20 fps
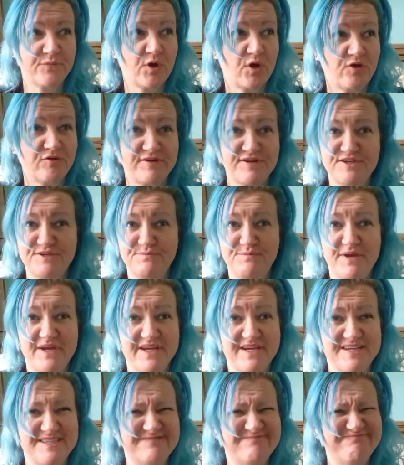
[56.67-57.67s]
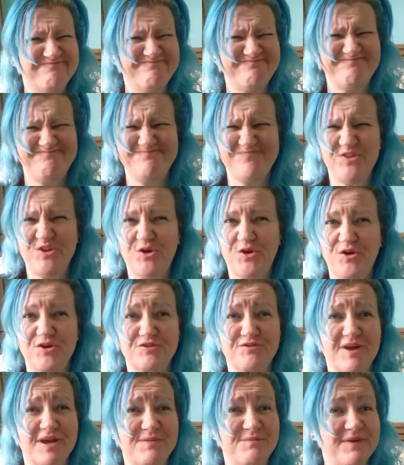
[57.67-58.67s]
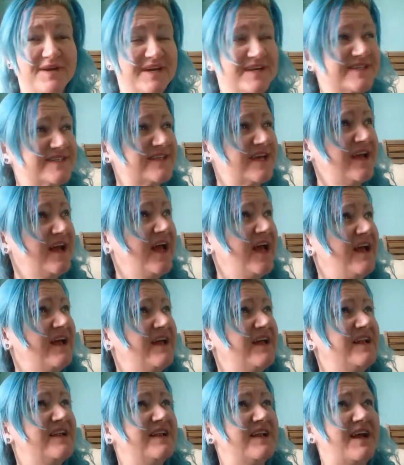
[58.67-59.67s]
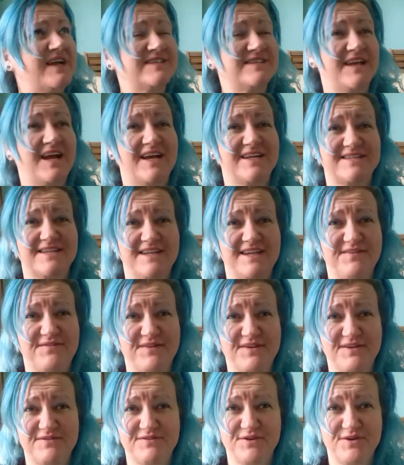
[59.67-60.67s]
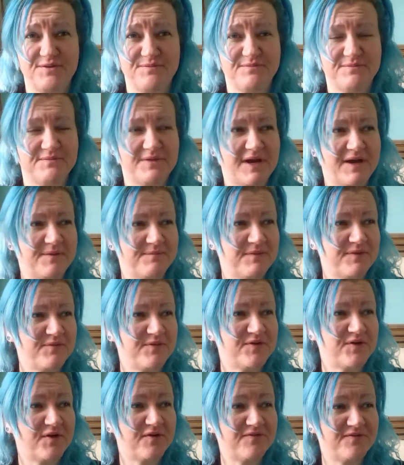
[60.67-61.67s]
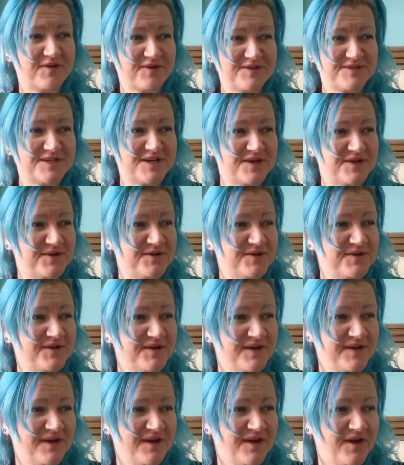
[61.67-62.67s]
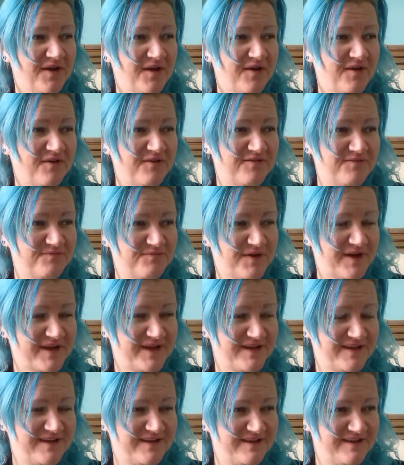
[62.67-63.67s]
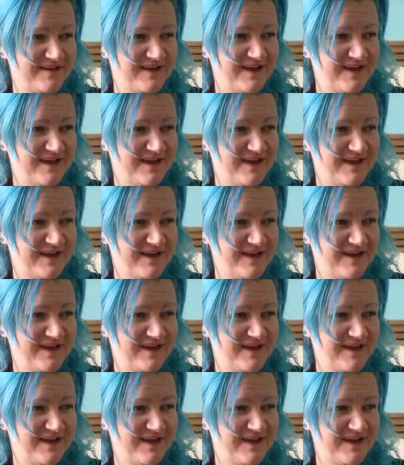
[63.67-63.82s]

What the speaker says: Orange and pink, not a great mix. As a living room, we've got a photo of my